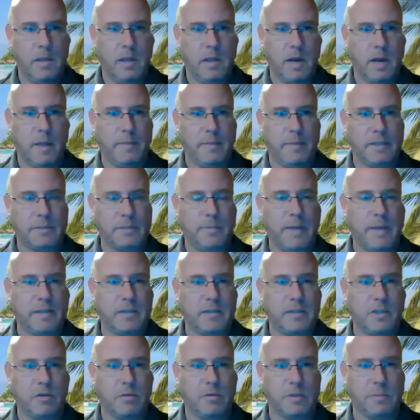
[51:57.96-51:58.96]
that I'm
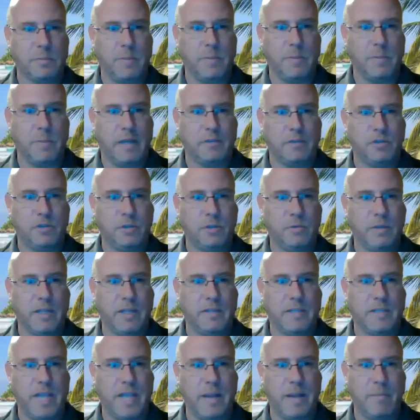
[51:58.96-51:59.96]
expected to respond to
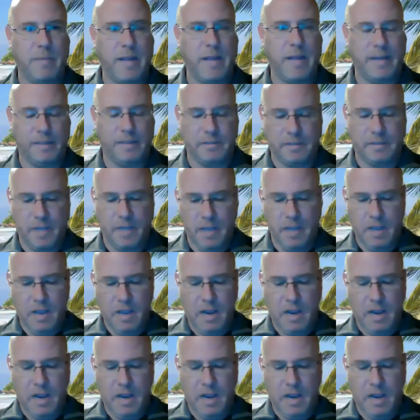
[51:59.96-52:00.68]
within 10 minutes.